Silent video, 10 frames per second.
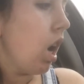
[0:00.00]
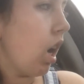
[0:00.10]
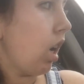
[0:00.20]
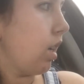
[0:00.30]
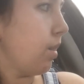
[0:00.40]

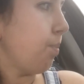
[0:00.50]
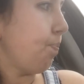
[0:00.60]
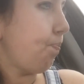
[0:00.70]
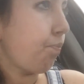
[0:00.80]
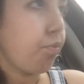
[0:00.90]

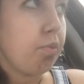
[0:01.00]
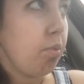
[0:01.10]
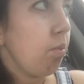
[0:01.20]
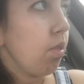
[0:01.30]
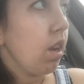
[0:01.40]
Um,
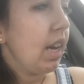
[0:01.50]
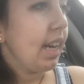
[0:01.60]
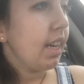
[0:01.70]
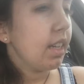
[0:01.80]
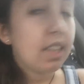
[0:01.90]

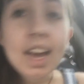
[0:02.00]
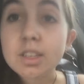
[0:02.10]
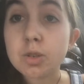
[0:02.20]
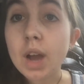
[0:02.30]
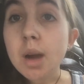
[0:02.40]
and
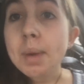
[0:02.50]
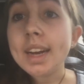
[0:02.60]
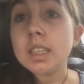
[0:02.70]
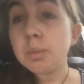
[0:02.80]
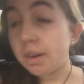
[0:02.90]
yeah, so now I'm
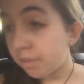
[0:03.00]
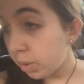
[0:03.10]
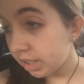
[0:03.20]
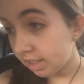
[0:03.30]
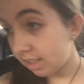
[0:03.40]
heading to my
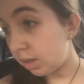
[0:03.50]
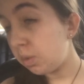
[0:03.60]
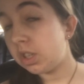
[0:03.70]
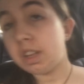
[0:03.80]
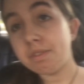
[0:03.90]
voice lesson,
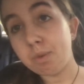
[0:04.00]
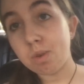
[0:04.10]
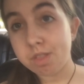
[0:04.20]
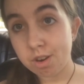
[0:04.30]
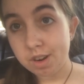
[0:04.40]
which is at
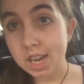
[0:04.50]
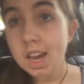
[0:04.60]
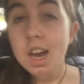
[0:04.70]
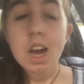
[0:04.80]
4.30.